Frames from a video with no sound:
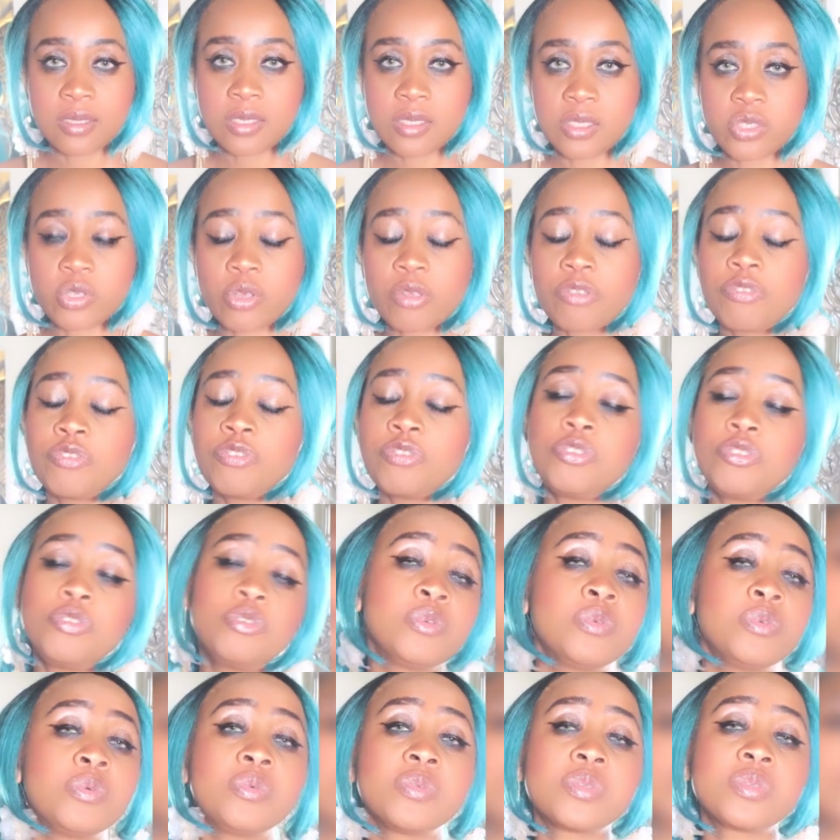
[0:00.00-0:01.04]
So if
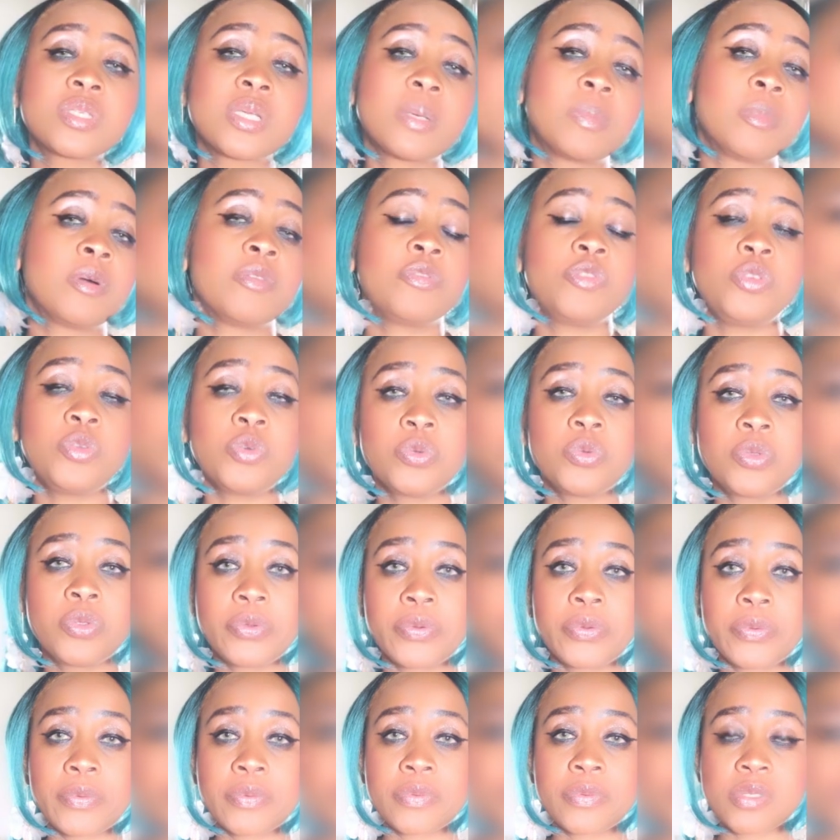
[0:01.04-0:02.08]
you, some of you
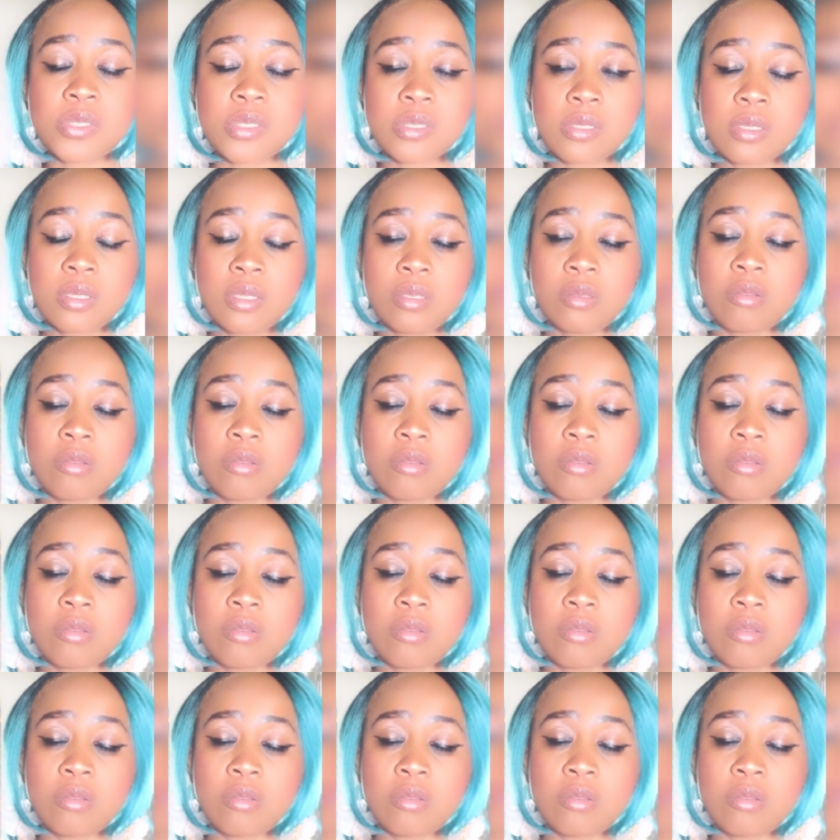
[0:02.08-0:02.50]
girls,